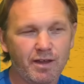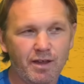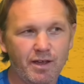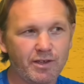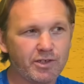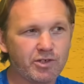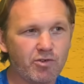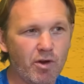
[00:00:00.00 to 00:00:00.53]

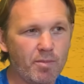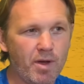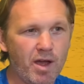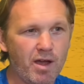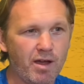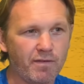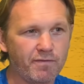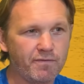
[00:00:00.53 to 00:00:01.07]
at scrum
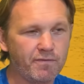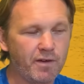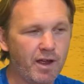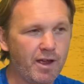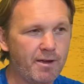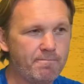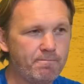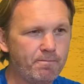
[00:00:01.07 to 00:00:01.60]
half.
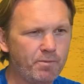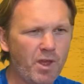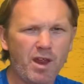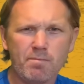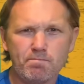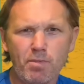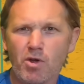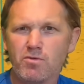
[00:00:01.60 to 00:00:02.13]

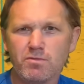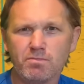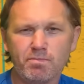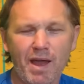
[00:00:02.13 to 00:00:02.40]
Bowden